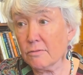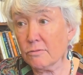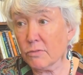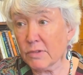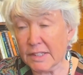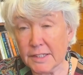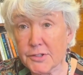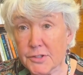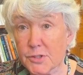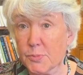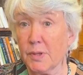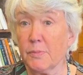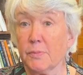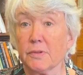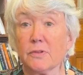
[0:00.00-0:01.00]
religious
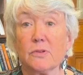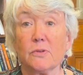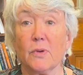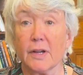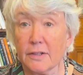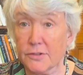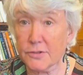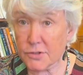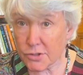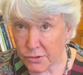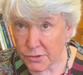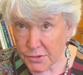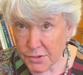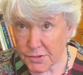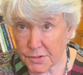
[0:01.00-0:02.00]
people do, what can
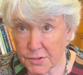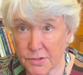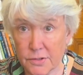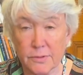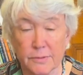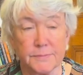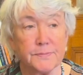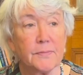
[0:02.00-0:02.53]
churches do.